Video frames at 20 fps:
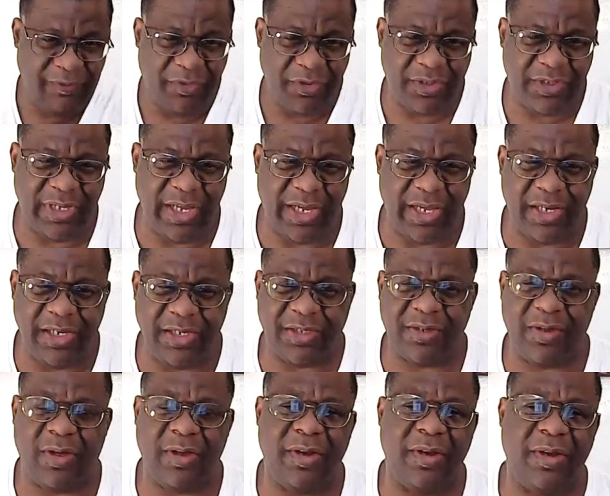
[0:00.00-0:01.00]
For a second, he
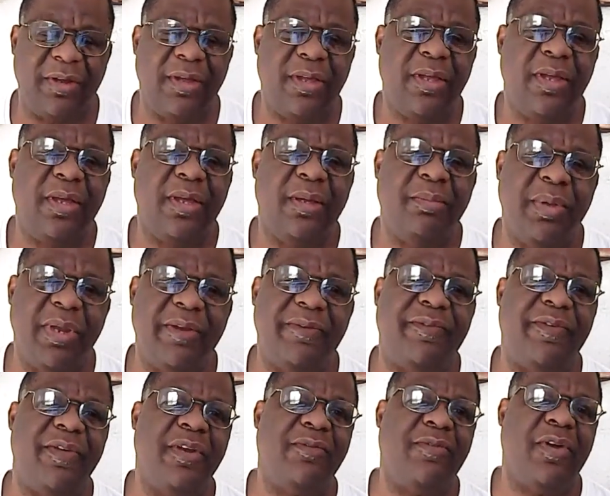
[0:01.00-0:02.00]
saw the
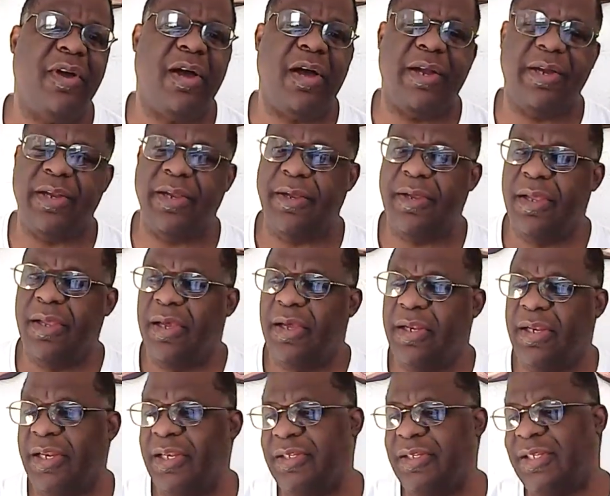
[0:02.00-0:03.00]
benefit of gardening.
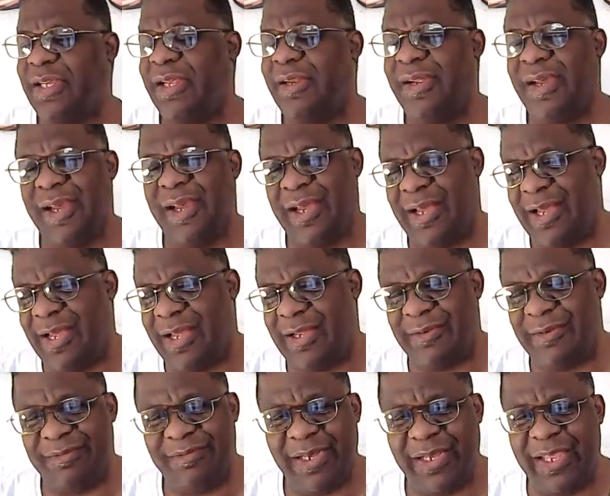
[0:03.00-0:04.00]
Then he said, I
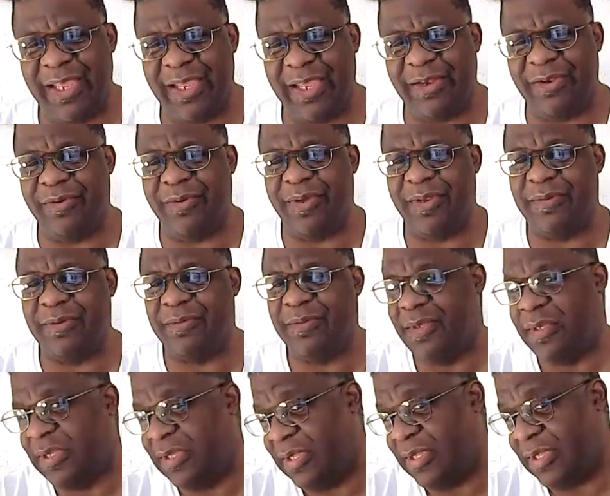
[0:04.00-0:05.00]
can't do it.
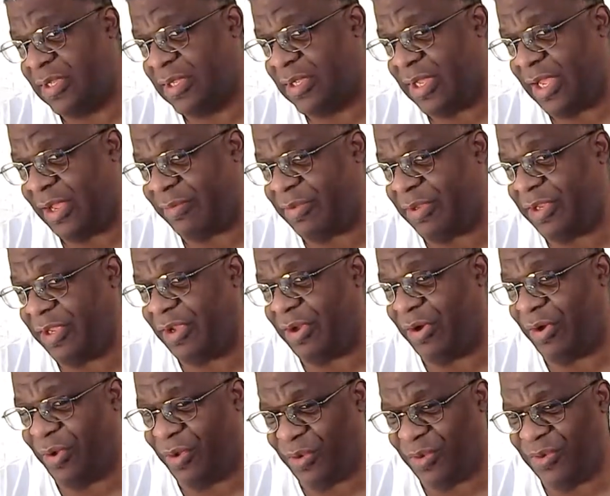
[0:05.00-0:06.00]
I have to dig
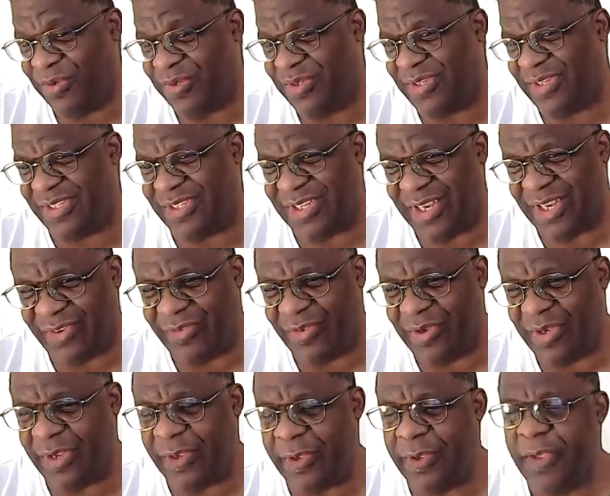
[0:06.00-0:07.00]
holes and
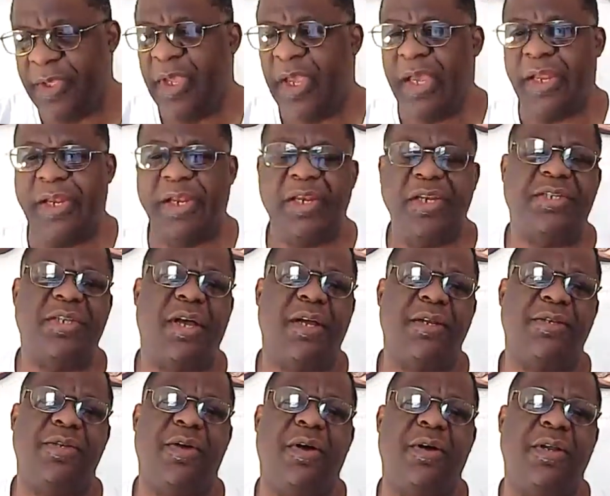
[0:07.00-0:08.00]
shovel. And then he
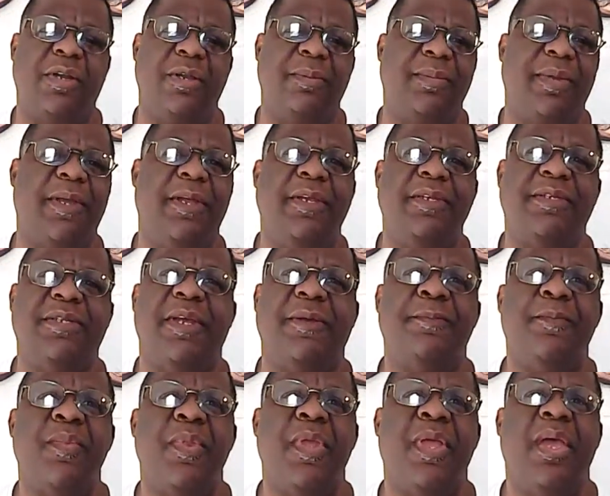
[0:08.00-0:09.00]
started talking to me. He said,
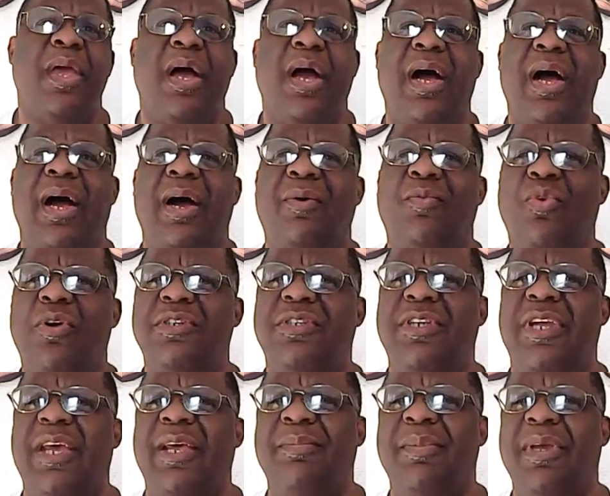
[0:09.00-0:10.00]
I once
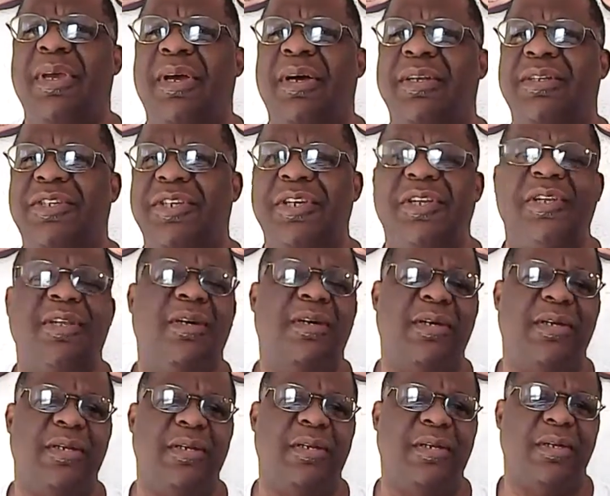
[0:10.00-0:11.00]
had me a
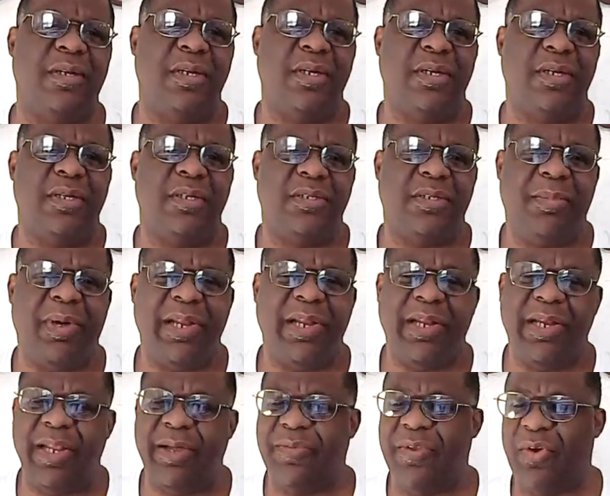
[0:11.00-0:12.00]
tiller, and somebody
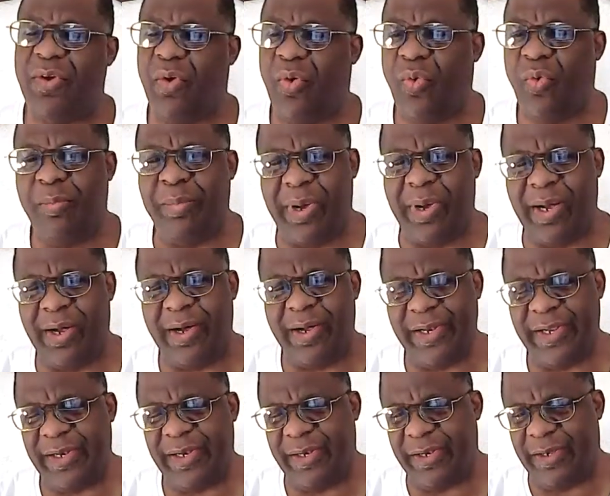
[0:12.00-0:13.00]
left an old barn
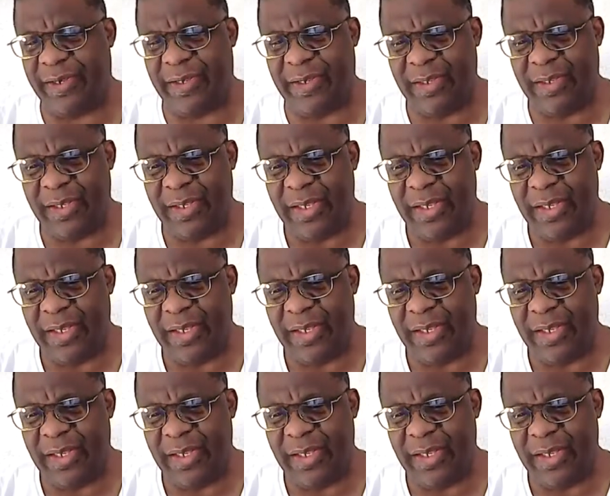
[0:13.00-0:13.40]
in the.